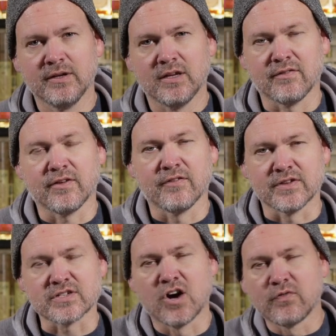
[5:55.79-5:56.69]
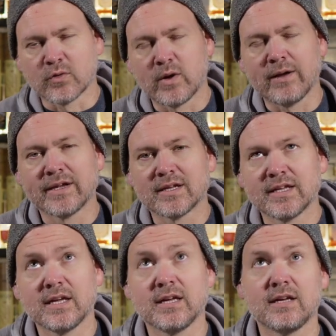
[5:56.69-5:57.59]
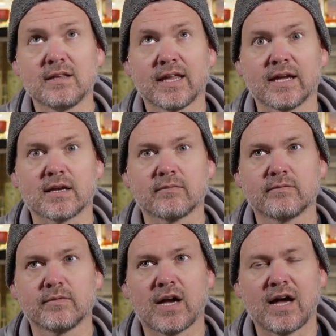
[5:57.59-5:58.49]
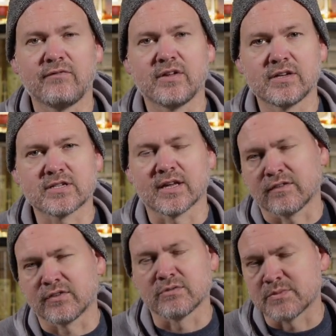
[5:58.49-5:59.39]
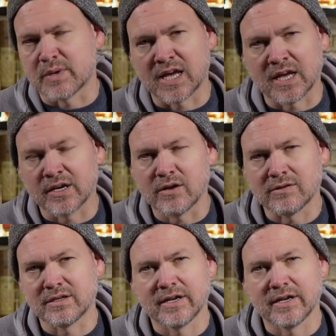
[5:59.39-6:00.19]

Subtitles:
If it's overwhelmingly like obvious, like if there was a banana note in